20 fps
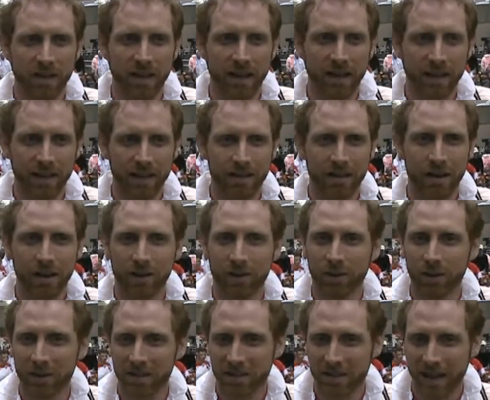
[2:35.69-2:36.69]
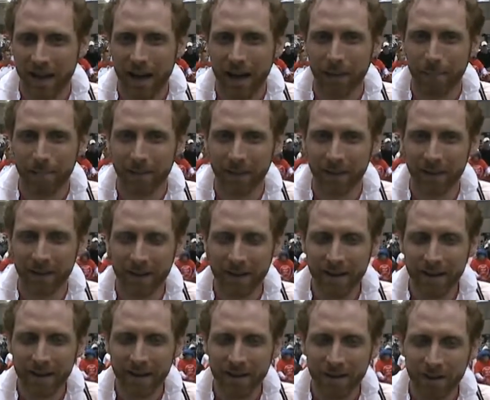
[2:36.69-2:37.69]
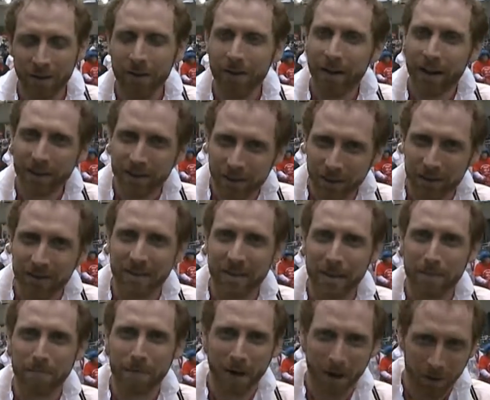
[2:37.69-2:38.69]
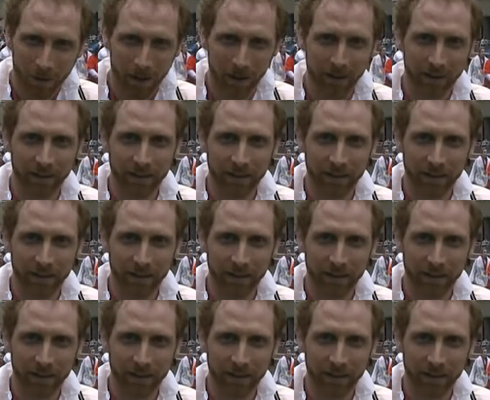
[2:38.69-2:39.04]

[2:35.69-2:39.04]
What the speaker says: Like, I could stop, or I could keep going.